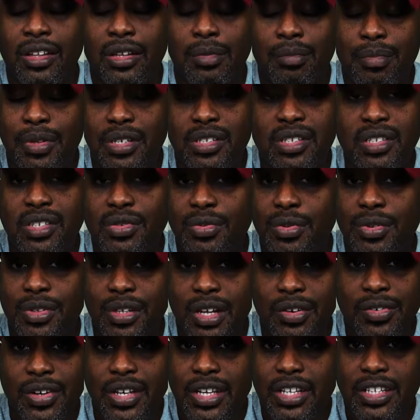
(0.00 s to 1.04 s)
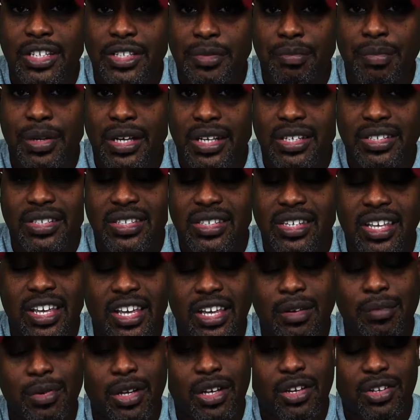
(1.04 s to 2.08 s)
The business will never get as big as it
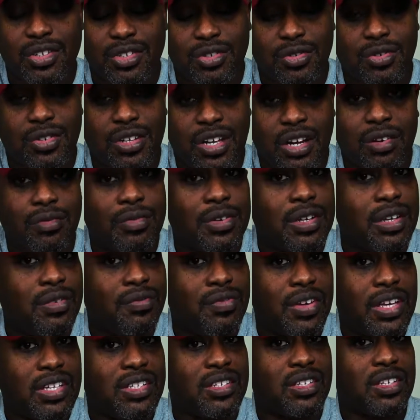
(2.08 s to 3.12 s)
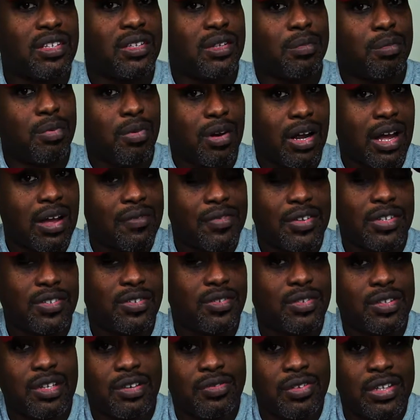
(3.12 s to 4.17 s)
can because you're not reinvesting the profits
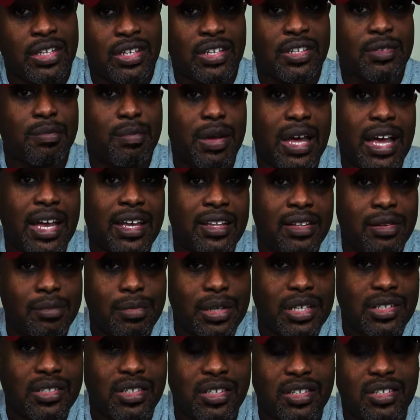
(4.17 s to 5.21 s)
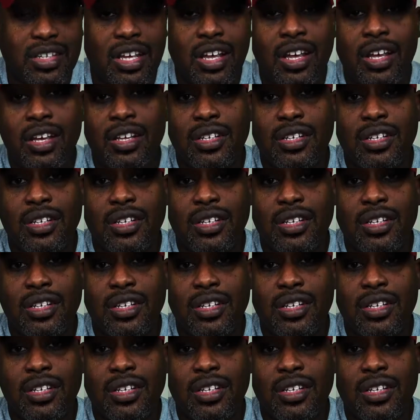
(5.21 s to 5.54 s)
or dividends back in the business.